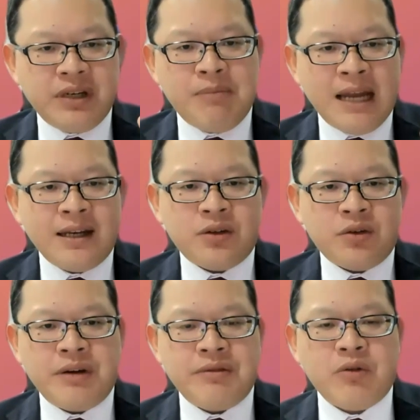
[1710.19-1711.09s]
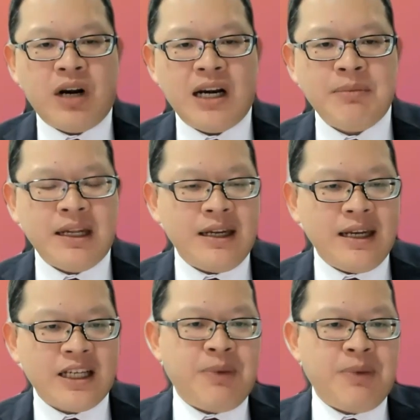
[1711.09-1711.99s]
with a mandatory requirement
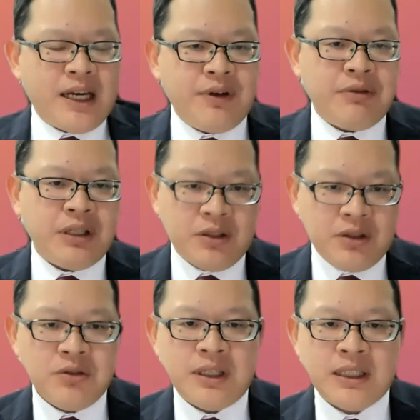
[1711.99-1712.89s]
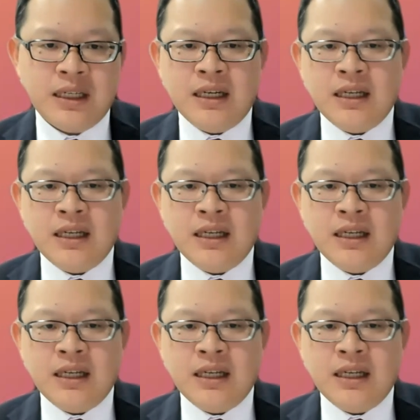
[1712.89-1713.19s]
and expect everyone to do it.